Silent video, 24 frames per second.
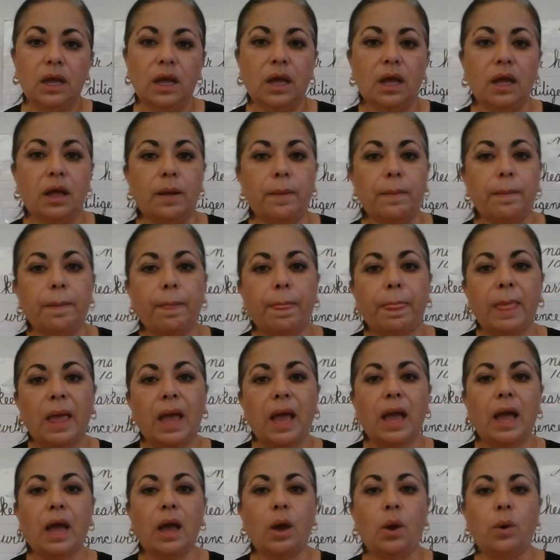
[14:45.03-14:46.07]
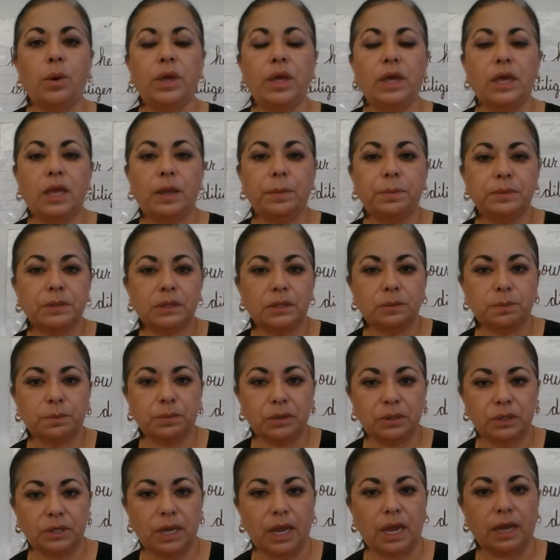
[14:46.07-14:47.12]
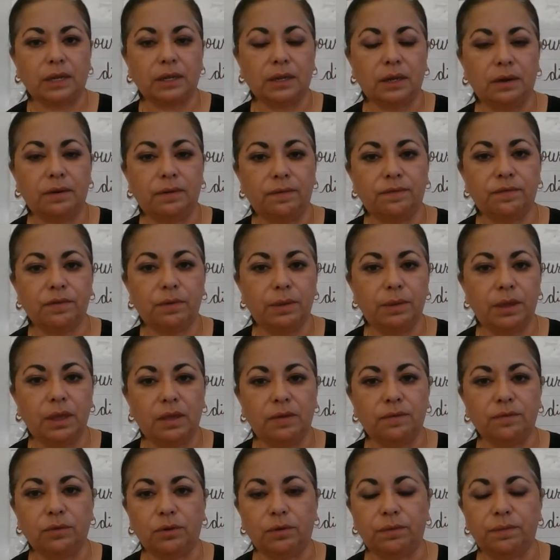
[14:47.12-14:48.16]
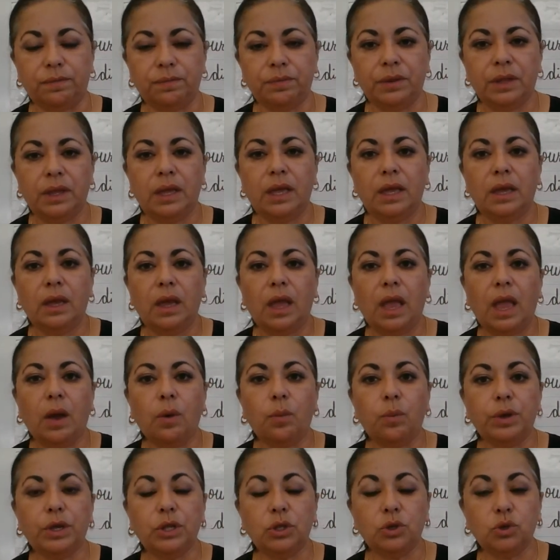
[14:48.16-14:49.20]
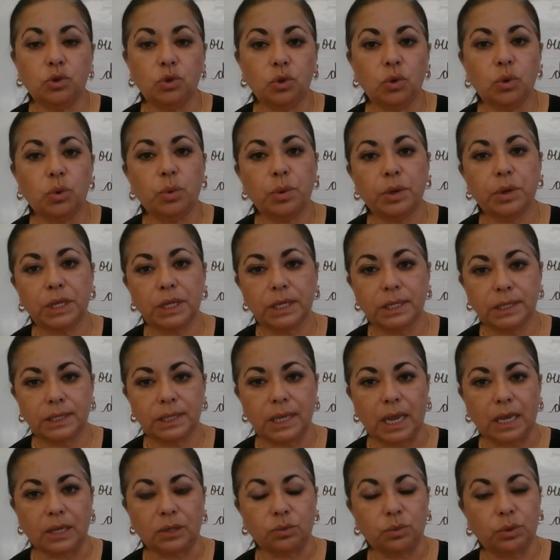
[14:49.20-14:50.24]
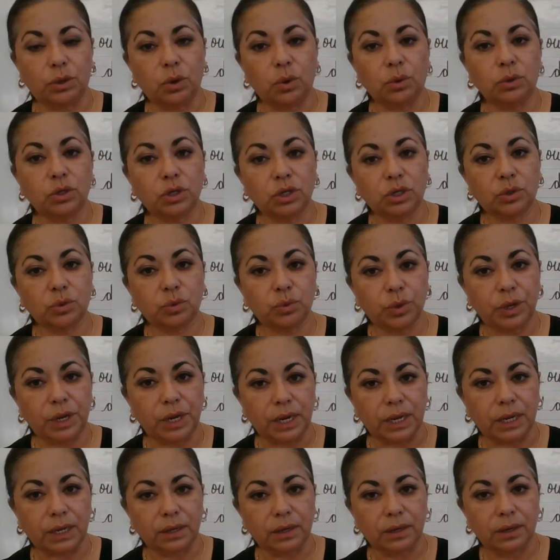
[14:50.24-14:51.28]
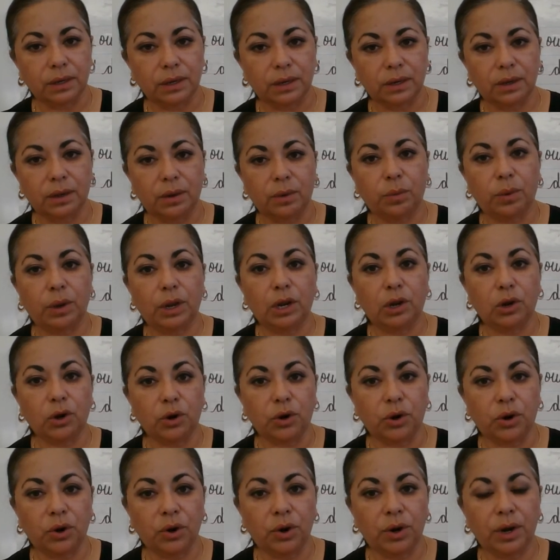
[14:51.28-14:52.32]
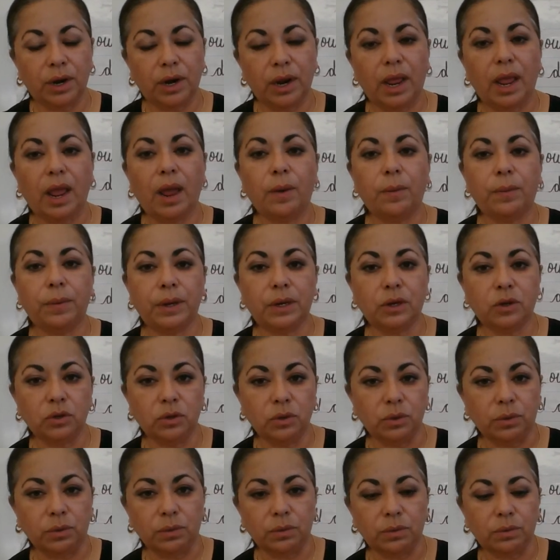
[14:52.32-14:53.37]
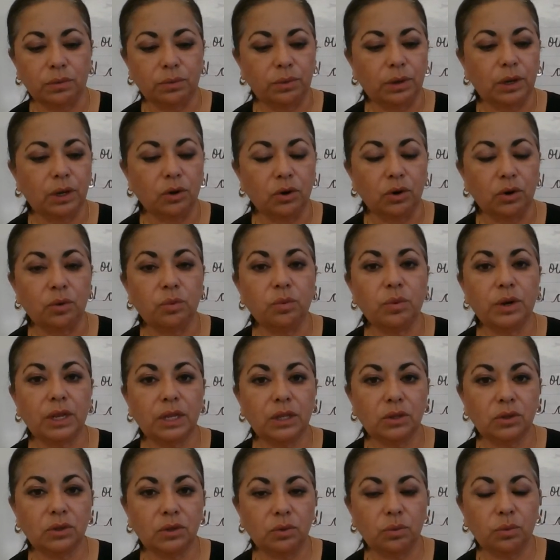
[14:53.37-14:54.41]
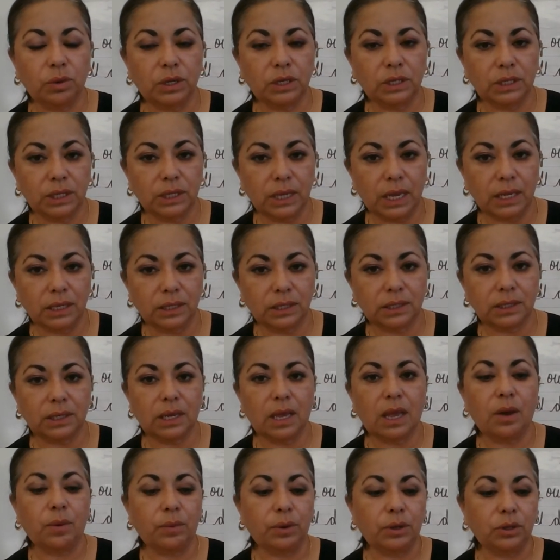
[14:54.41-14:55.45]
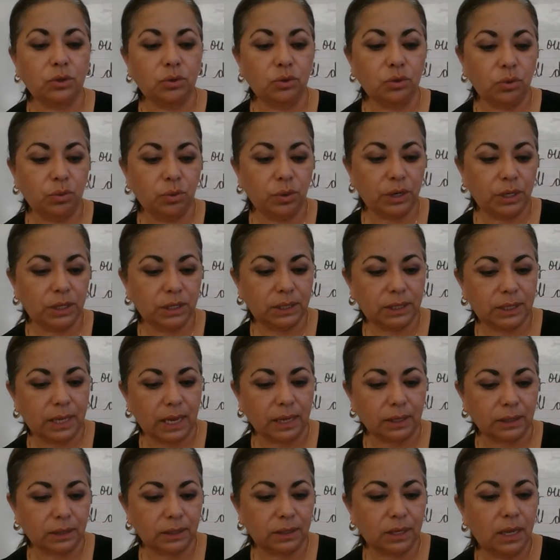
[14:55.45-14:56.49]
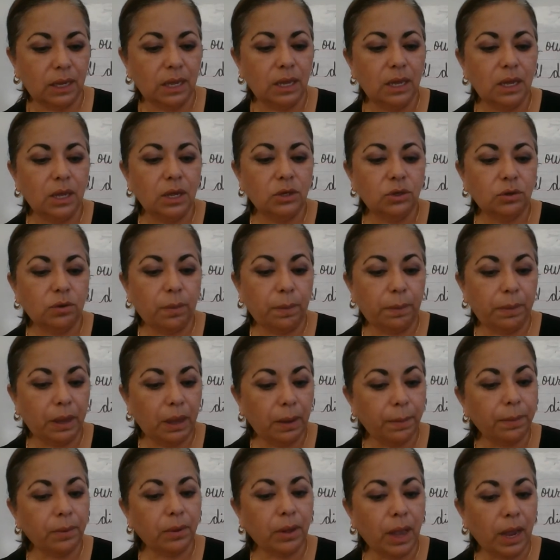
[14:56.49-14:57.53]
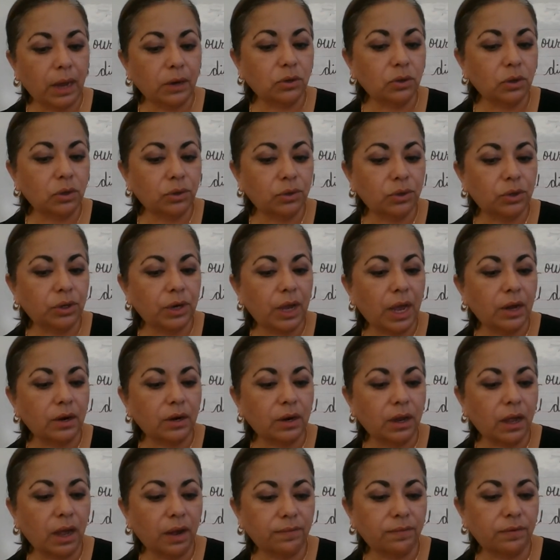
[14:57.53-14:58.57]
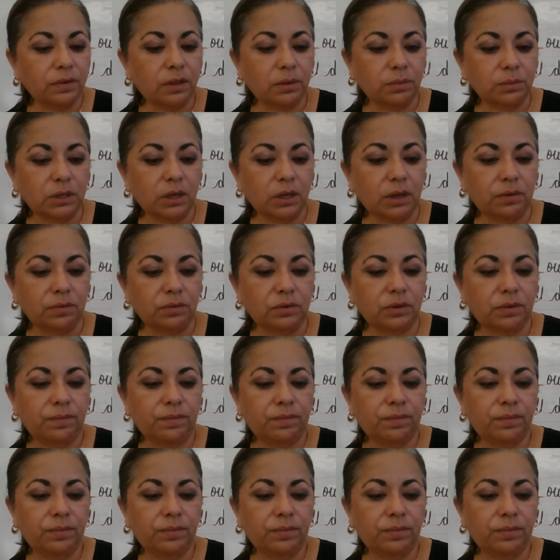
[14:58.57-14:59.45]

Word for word: um, how He keeps us protected from evil, and we do what He says. We don't just read it we learn and we do. We learn what he, we says and we do what he says. So people had to learn how to govern themselves.